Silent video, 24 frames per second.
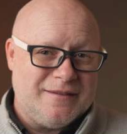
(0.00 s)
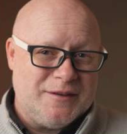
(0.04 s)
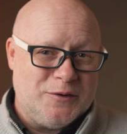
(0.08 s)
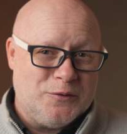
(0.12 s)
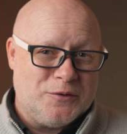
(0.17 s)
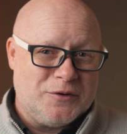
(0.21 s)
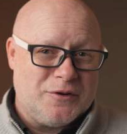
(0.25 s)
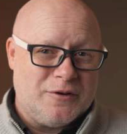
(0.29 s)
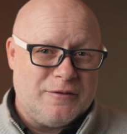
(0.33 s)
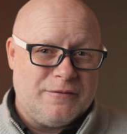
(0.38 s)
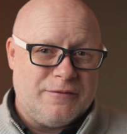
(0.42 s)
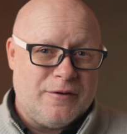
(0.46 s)
the
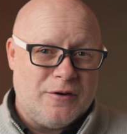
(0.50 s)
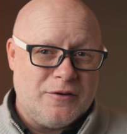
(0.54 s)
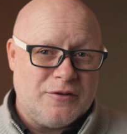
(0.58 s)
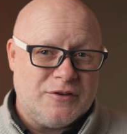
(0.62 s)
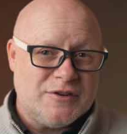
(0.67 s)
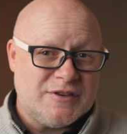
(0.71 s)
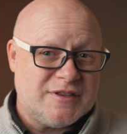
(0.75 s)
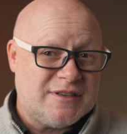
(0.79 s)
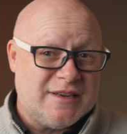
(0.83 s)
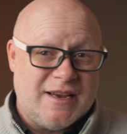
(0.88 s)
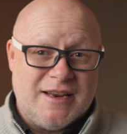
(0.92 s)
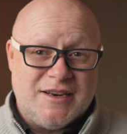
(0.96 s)

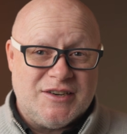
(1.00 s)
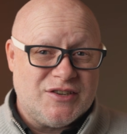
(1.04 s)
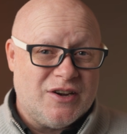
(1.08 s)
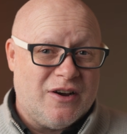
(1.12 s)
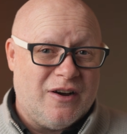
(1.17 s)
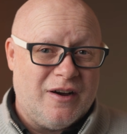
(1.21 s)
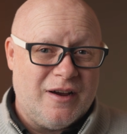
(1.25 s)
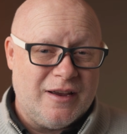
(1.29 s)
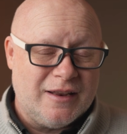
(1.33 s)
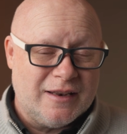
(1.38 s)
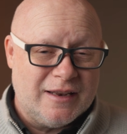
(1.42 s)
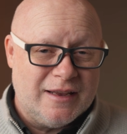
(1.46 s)
autofocus
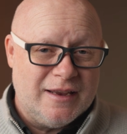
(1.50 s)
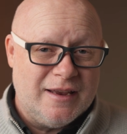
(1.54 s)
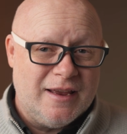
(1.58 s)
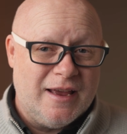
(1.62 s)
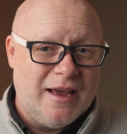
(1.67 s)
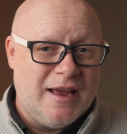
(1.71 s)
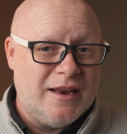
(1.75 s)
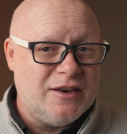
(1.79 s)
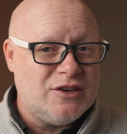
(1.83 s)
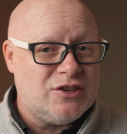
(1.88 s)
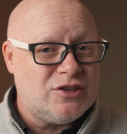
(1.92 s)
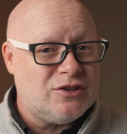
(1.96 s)
entirely
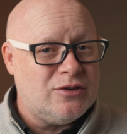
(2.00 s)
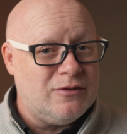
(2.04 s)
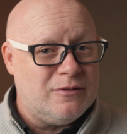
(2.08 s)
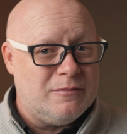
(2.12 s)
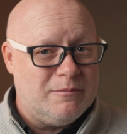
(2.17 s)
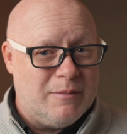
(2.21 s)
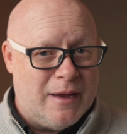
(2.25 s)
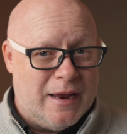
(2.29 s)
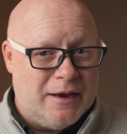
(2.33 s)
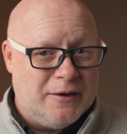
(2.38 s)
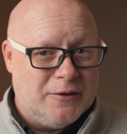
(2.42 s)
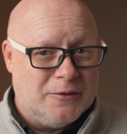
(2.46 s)
and
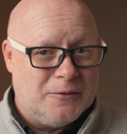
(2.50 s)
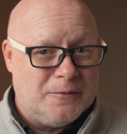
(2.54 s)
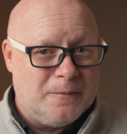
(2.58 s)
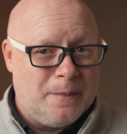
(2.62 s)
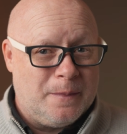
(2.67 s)
shoot manual.